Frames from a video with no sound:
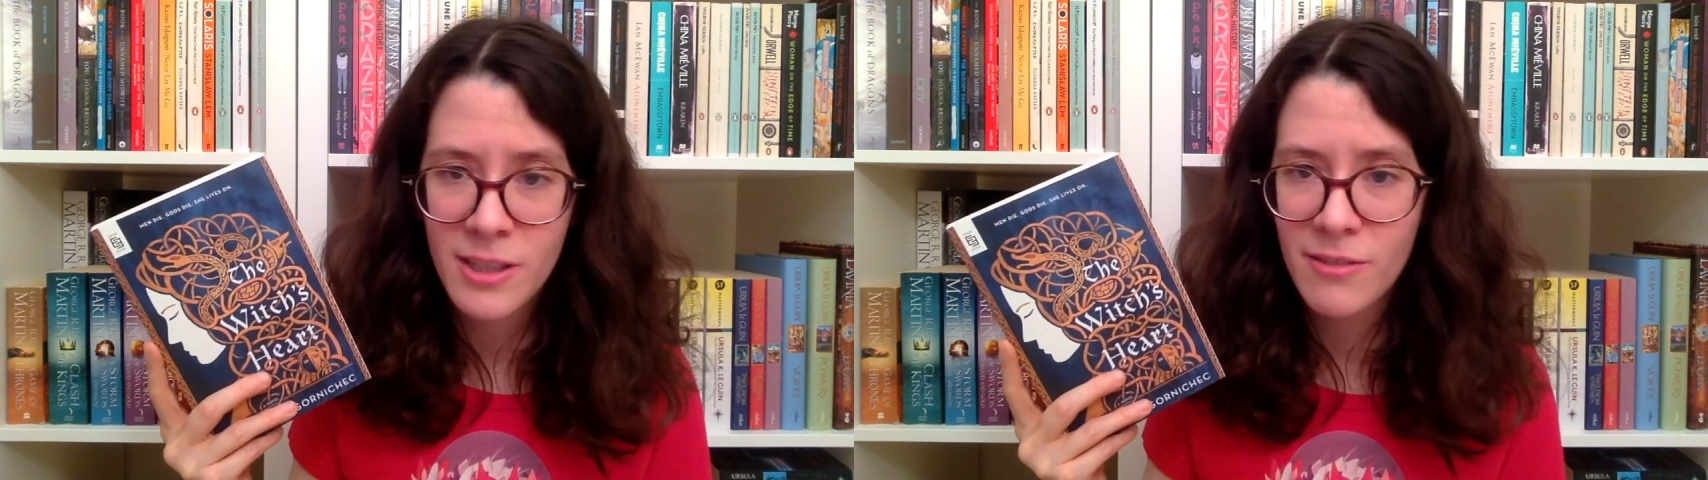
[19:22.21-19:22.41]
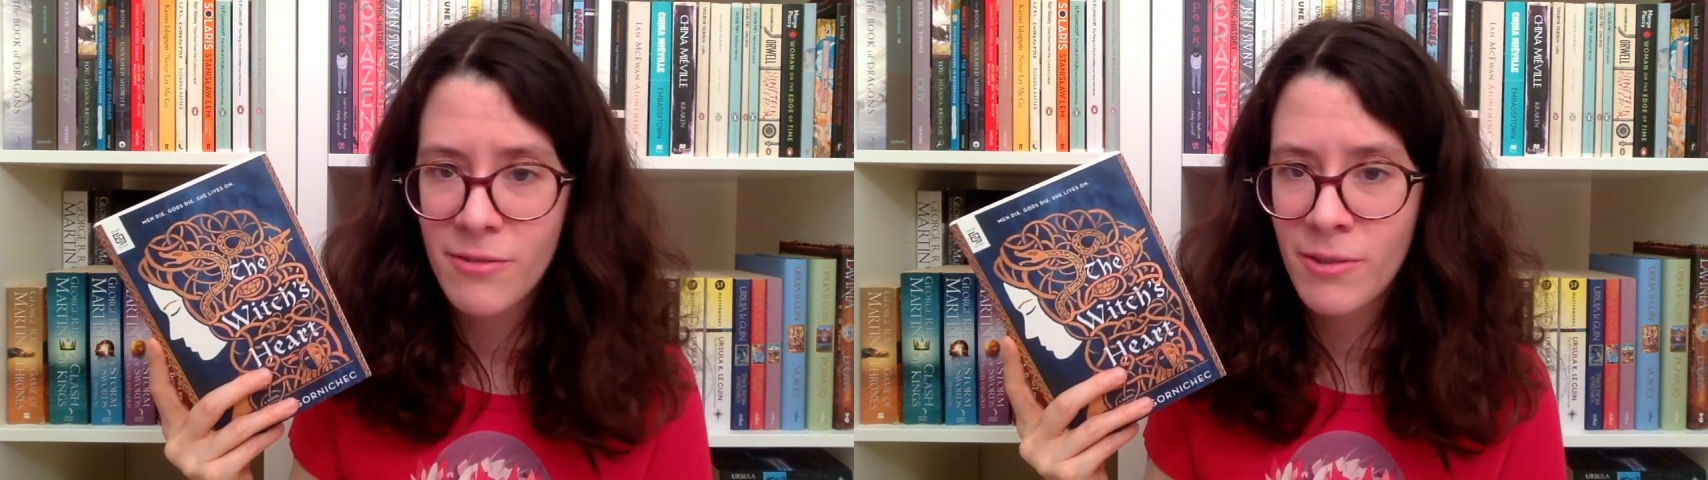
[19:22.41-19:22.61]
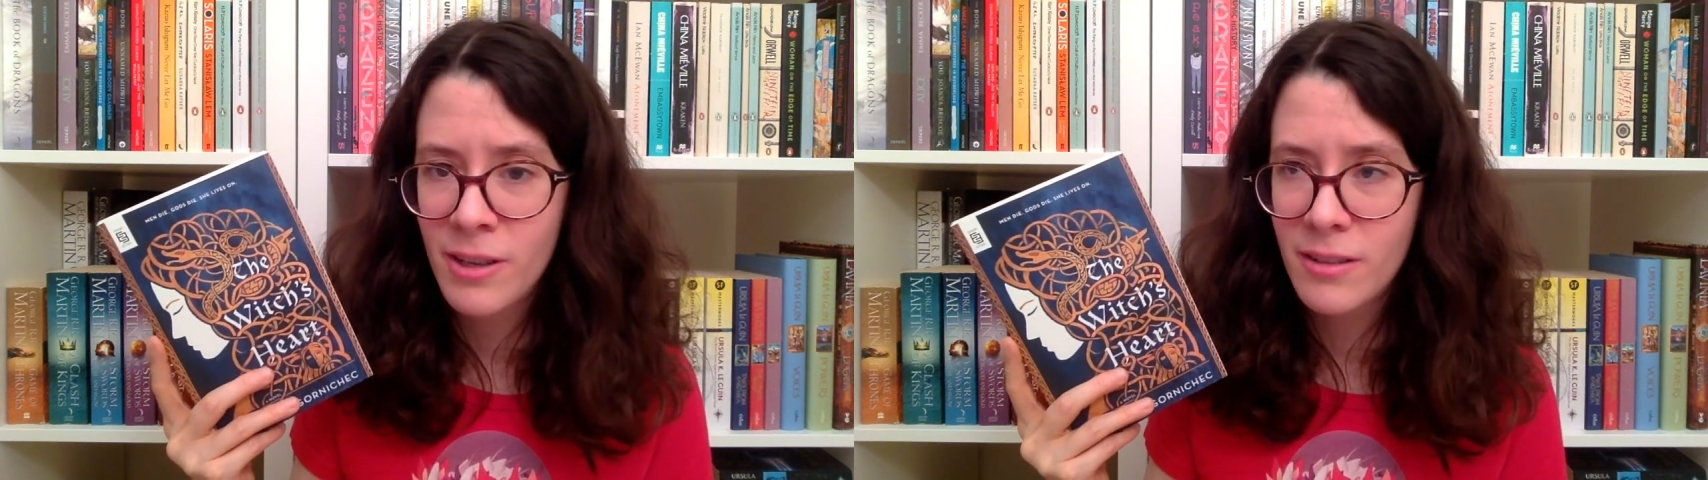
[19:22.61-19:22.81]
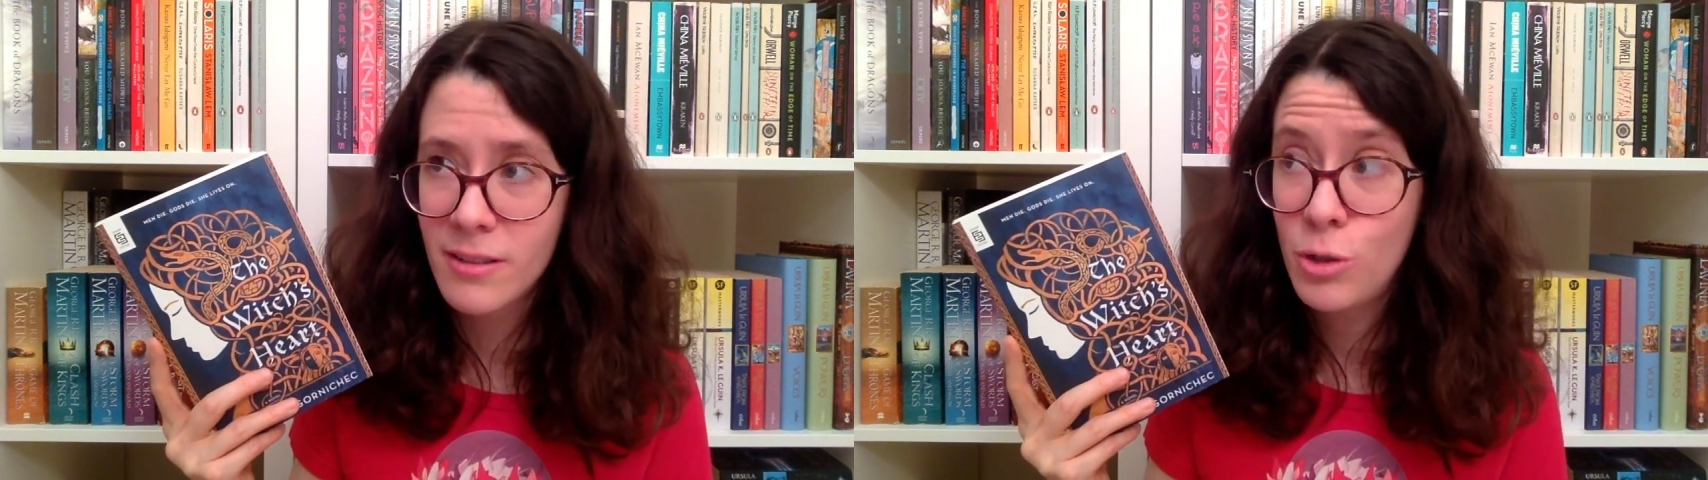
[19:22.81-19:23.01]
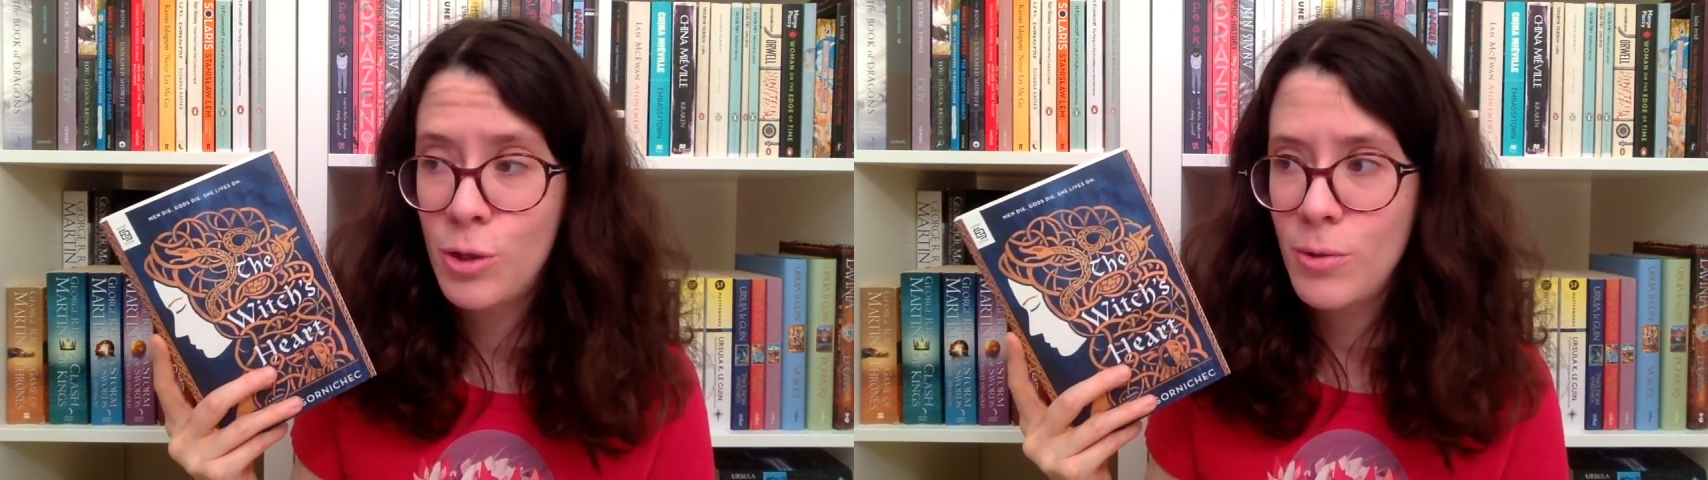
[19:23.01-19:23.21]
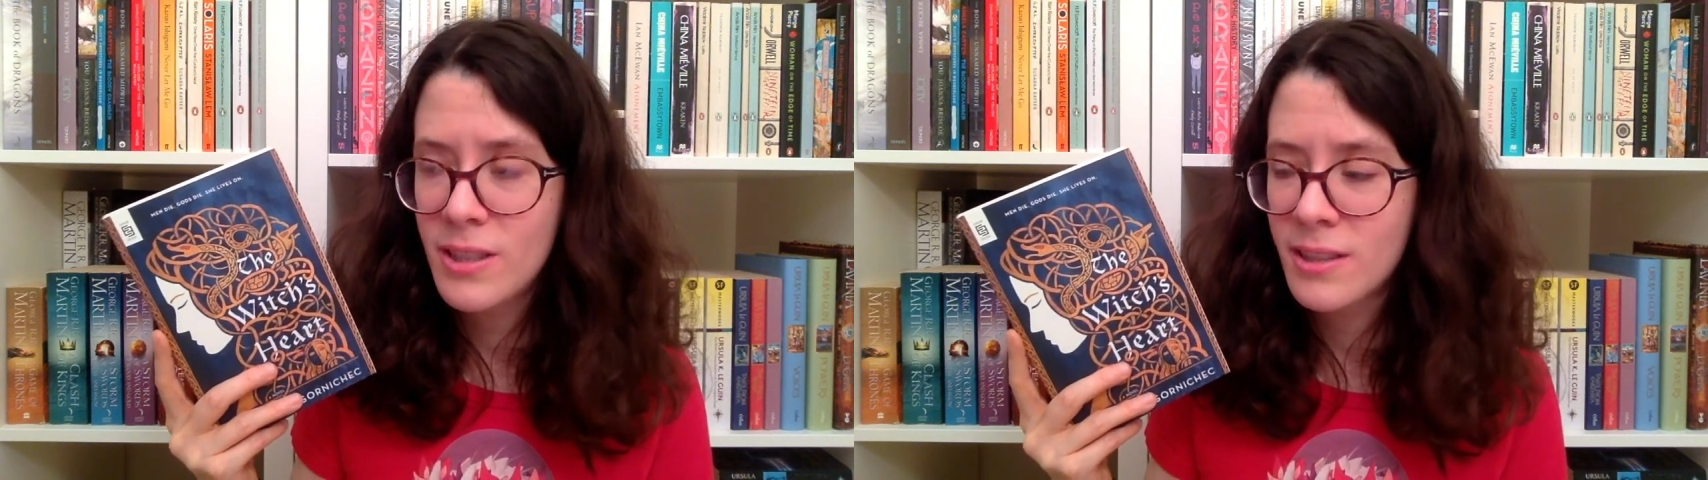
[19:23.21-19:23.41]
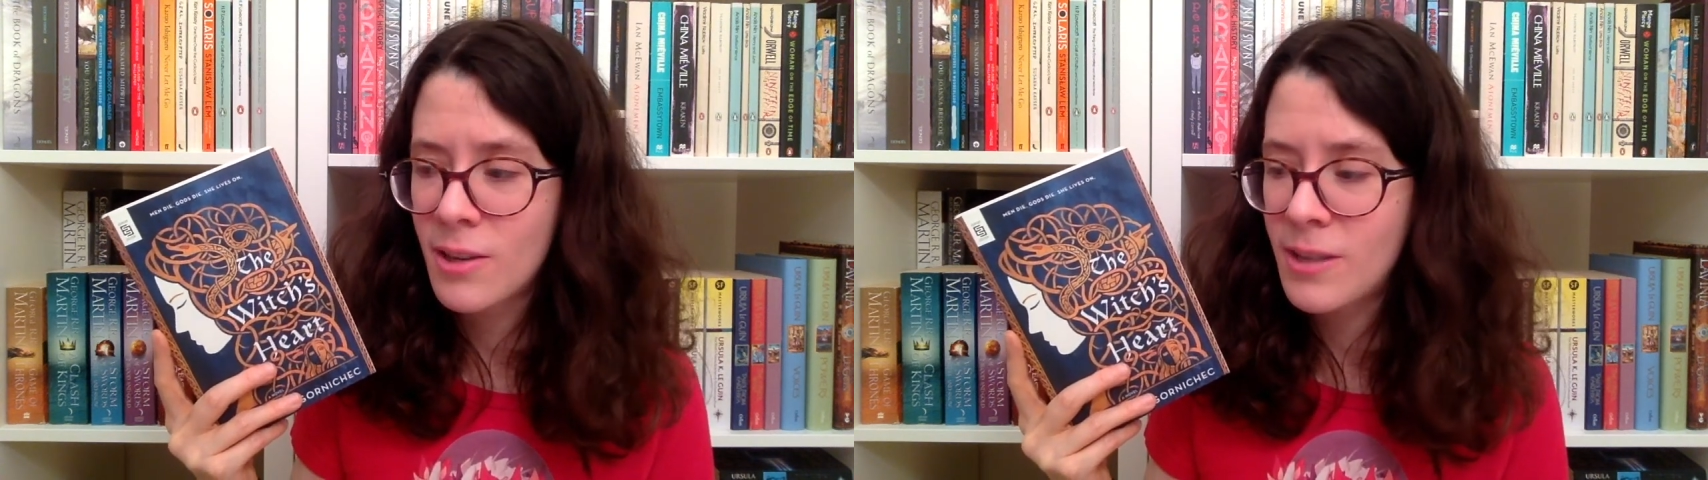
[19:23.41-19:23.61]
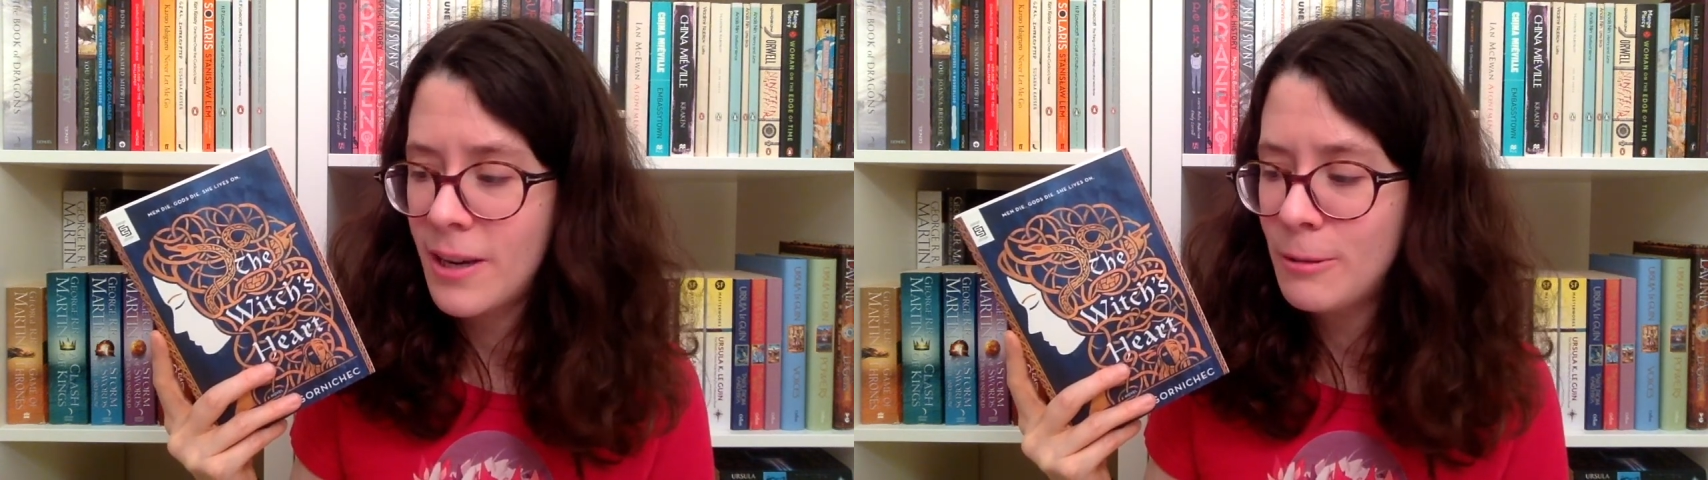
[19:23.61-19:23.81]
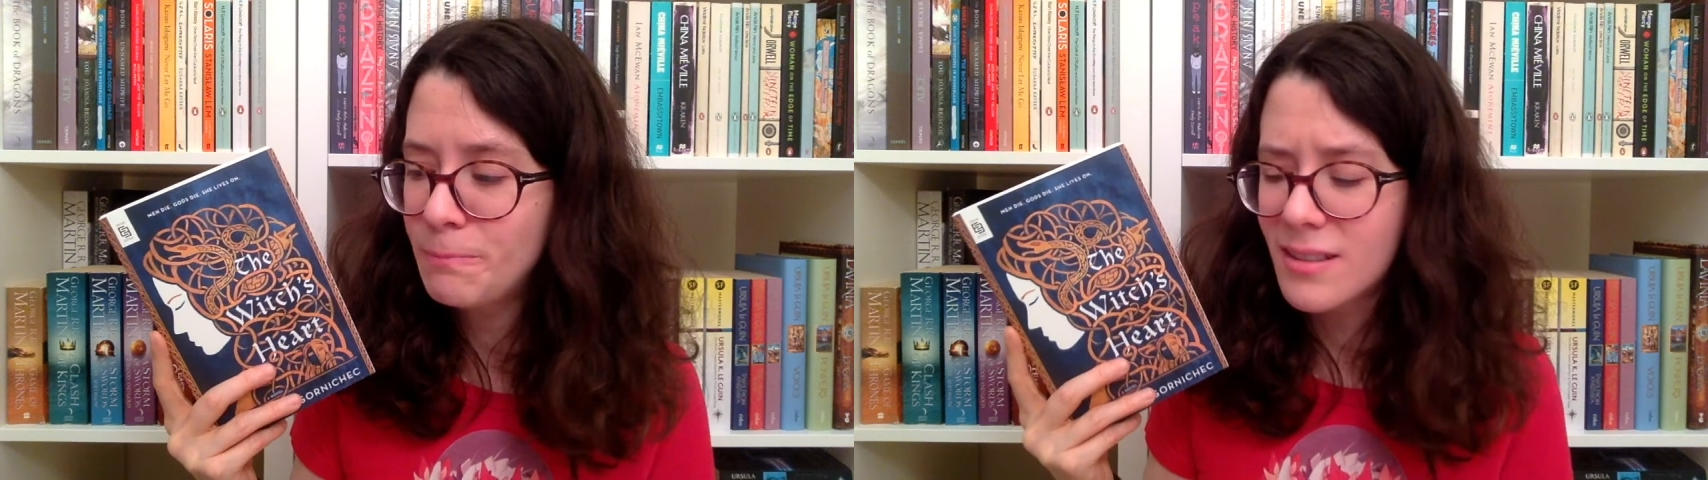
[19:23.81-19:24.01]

did for it two years ago now.